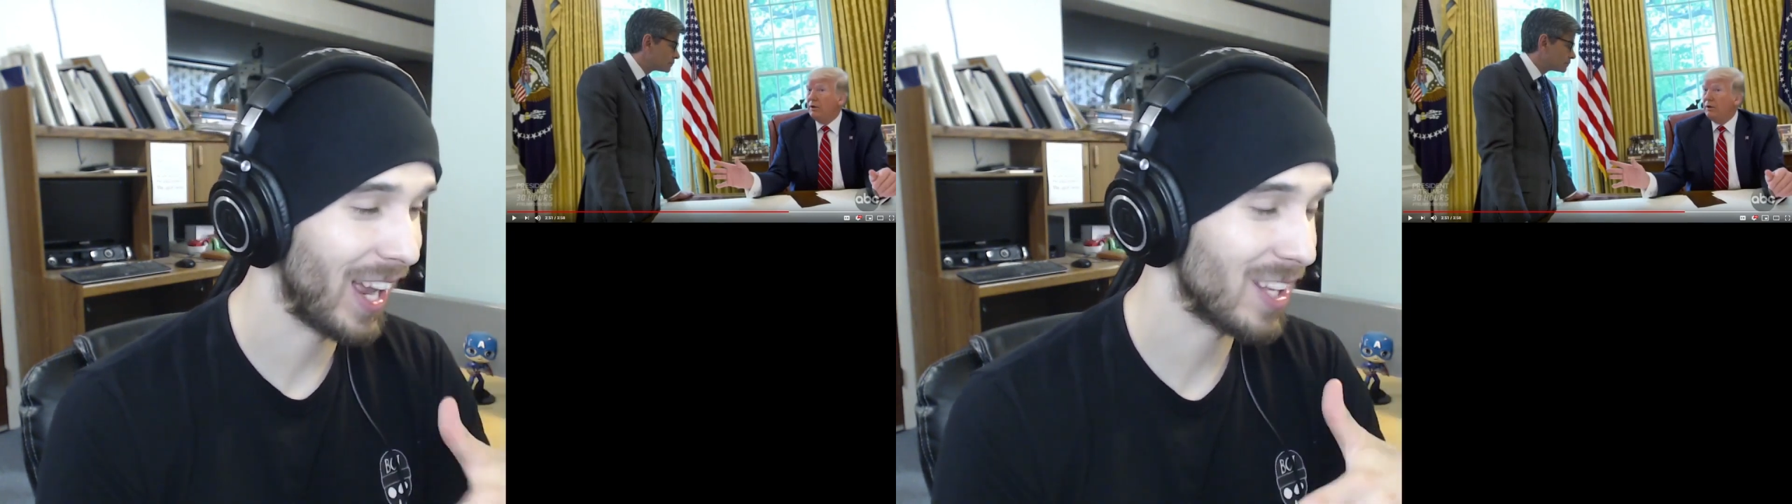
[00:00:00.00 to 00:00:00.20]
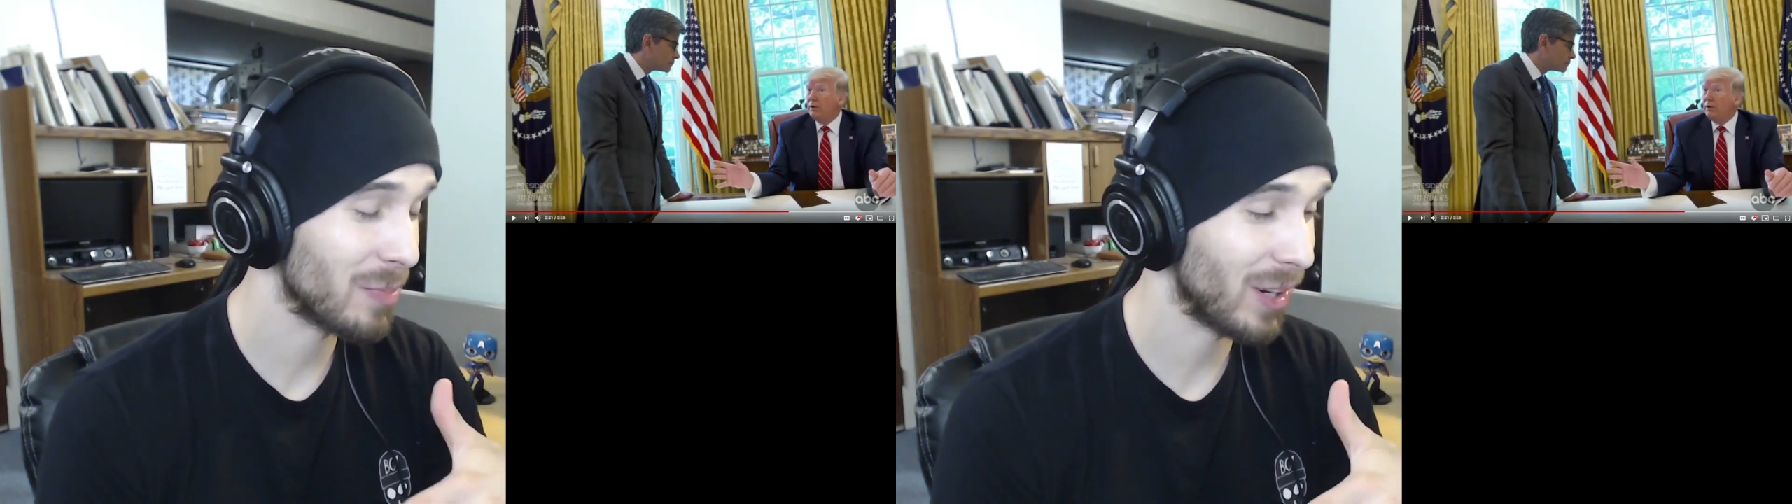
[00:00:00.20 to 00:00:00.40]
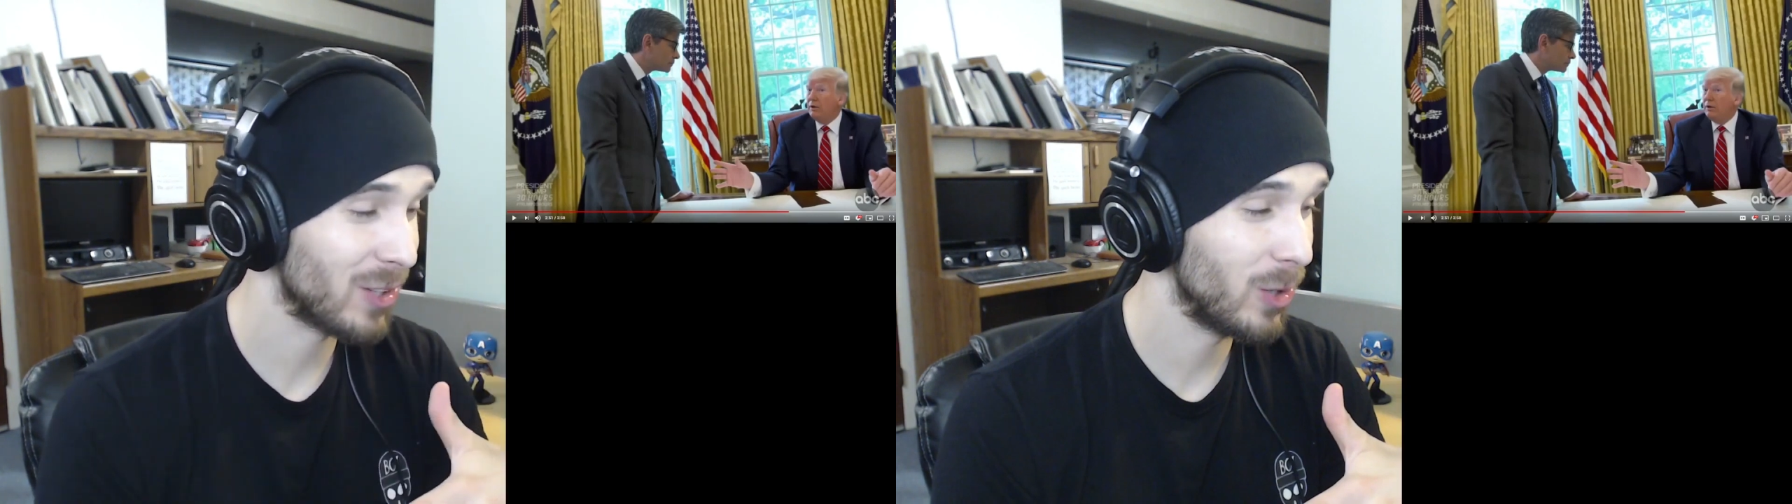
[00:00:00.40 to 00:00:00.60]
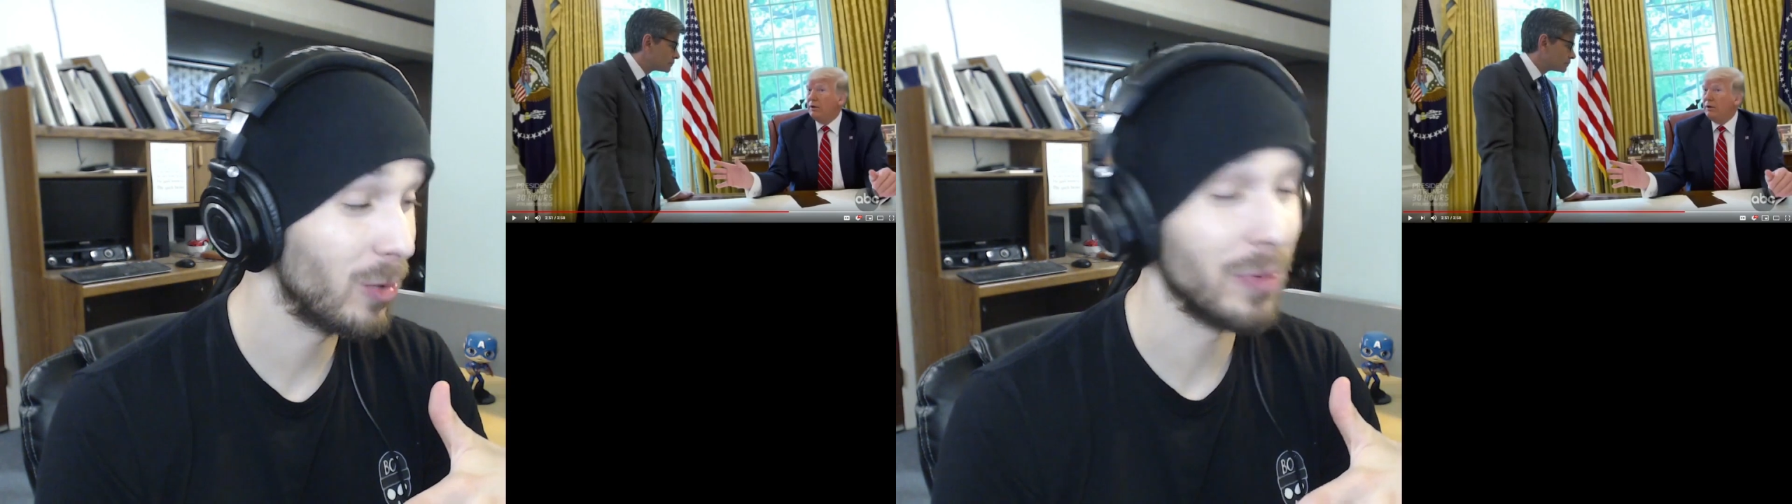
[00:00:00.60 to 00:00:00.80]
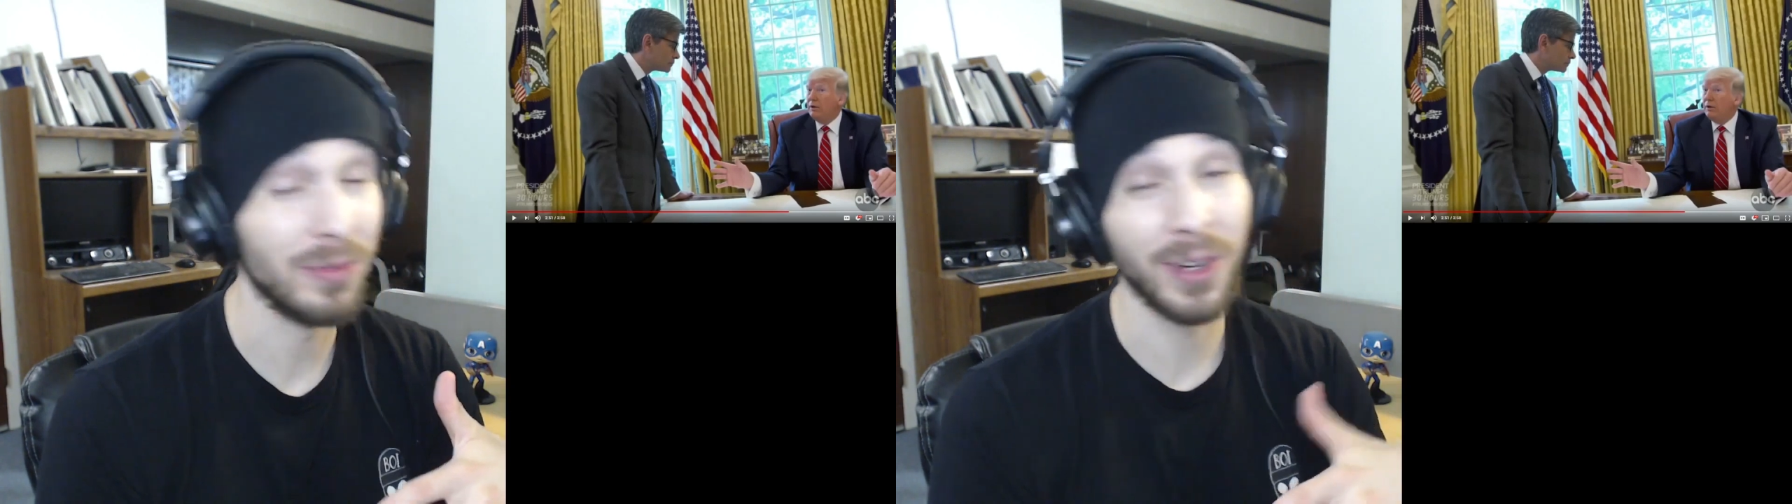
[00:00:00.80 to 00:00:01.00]
aspect to
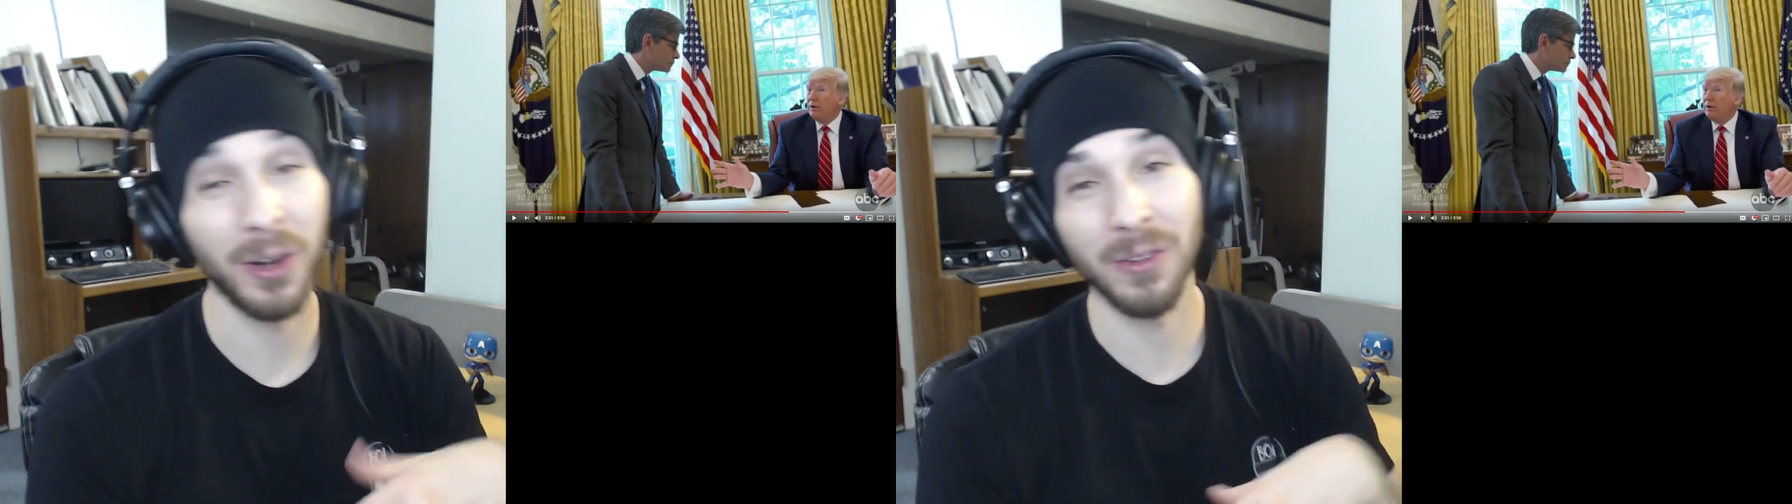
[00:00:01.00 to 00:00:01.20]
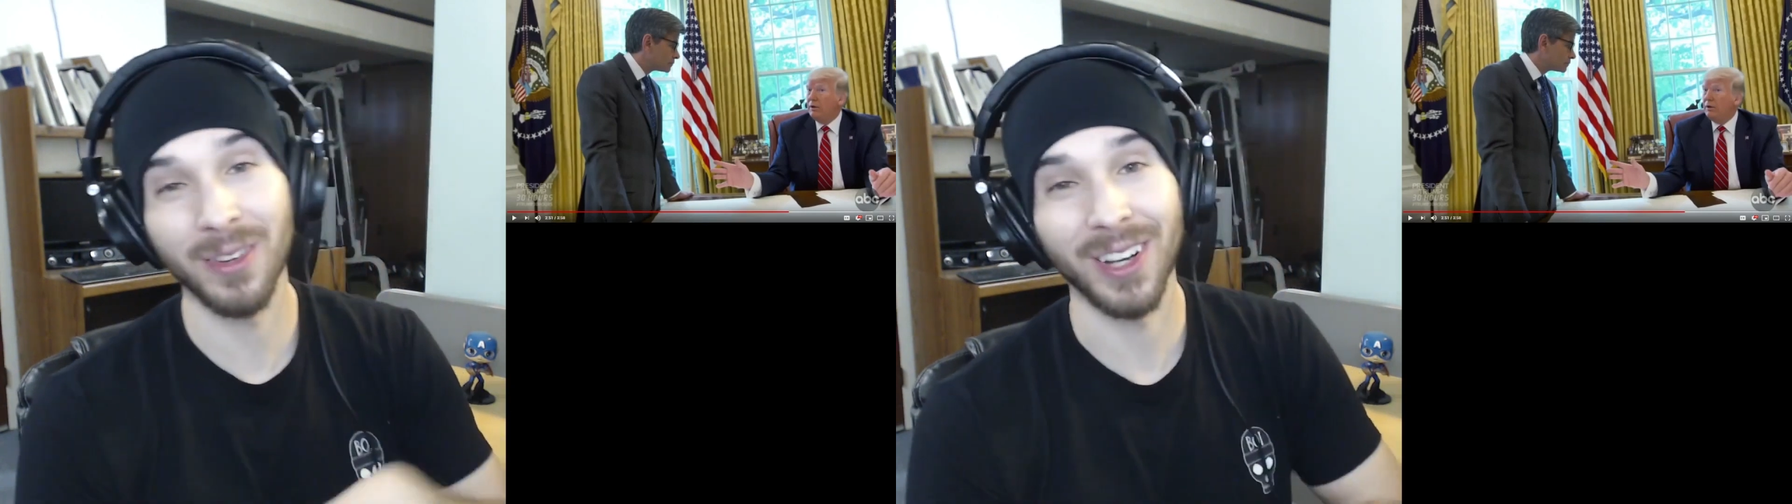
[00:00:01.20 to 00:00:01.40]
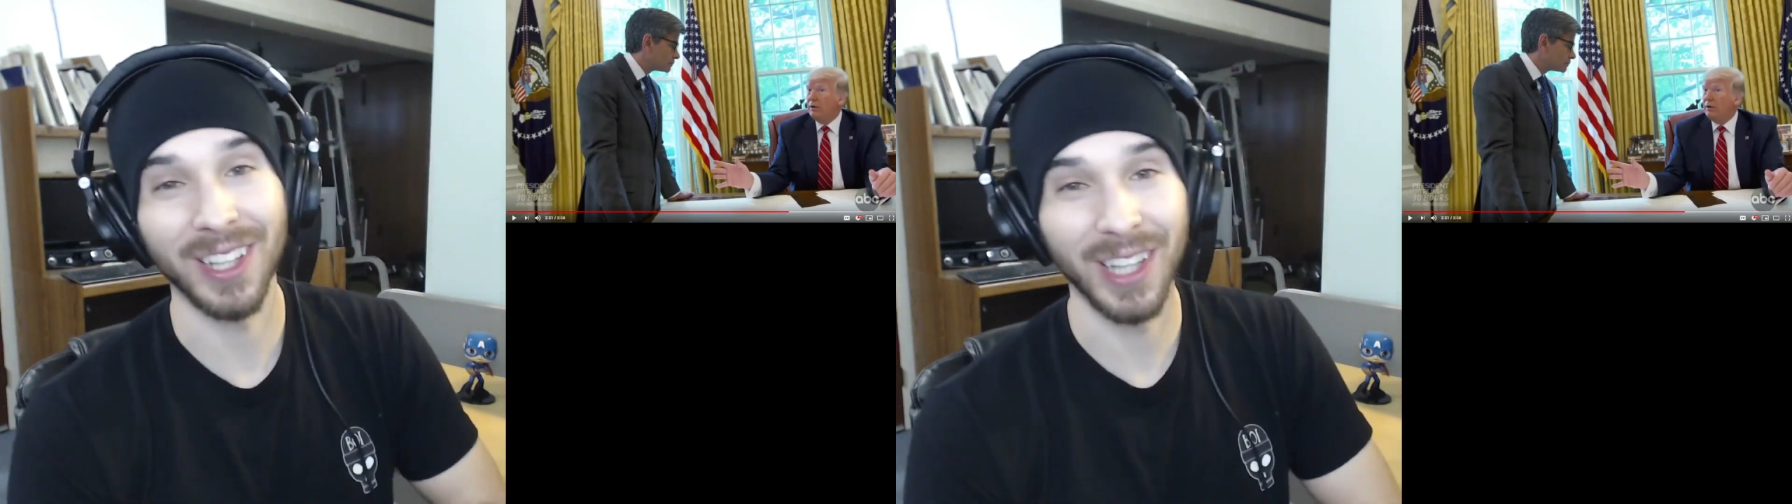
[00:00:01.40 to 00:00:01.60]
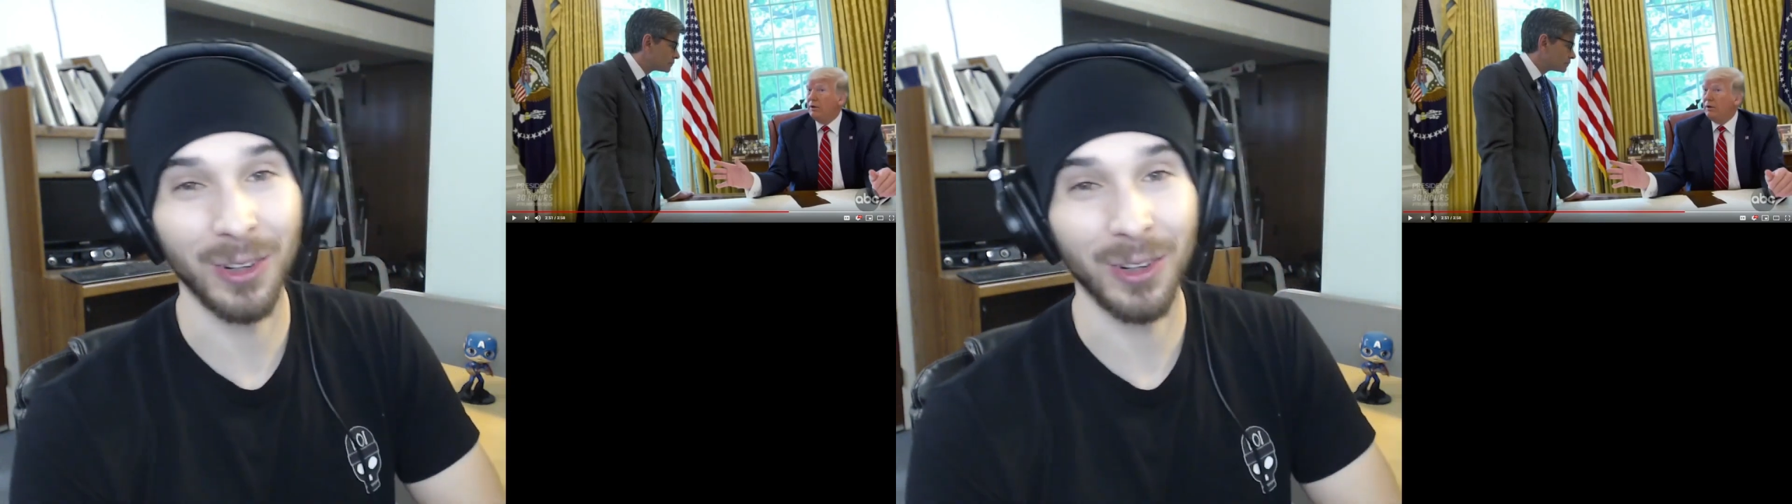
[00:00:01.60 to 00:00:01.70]
it would be very funny.